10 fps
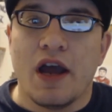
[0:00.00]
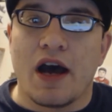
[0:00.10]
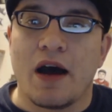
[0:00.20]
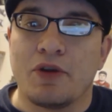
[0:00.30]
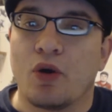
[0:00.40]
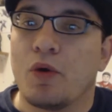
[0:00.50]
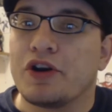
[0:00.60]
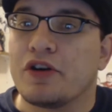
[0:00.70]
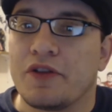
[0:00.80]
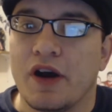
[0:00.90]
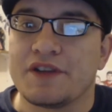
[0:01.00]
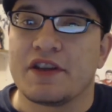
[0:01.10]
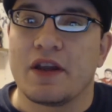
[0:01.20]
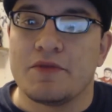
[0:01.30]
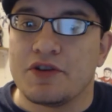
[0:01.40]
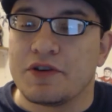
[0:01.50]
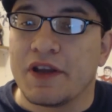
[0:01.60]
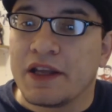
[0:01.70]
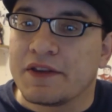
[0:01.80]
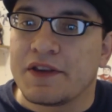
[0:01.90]
What are your thoughts on them? Do you
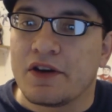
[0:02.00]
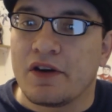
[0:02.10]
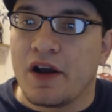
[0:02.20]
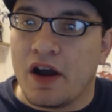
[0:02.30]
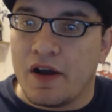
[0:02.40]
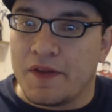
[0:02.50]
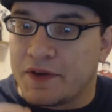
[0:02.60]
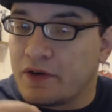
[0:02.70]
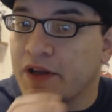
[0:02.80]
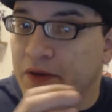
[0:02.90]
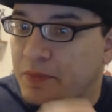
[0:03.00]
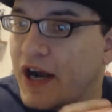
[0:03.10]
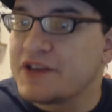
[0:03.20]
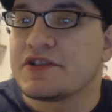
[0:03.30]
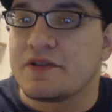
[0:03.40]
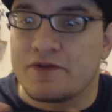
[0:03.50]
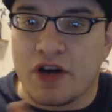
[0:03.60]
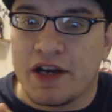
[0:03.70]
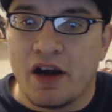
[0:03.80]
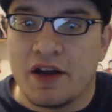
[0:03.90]
think that they're in the process of
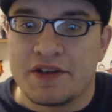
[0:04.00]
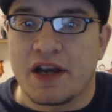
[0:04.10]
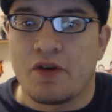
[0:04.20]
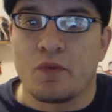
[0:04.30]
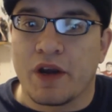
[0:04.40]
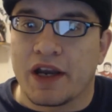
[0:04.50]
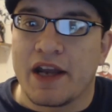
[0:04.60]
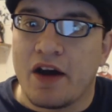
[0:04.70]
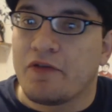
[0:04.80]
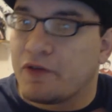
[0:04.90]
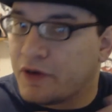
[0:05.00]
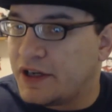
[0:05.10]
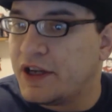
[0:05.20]
trying to hunt down Rick now for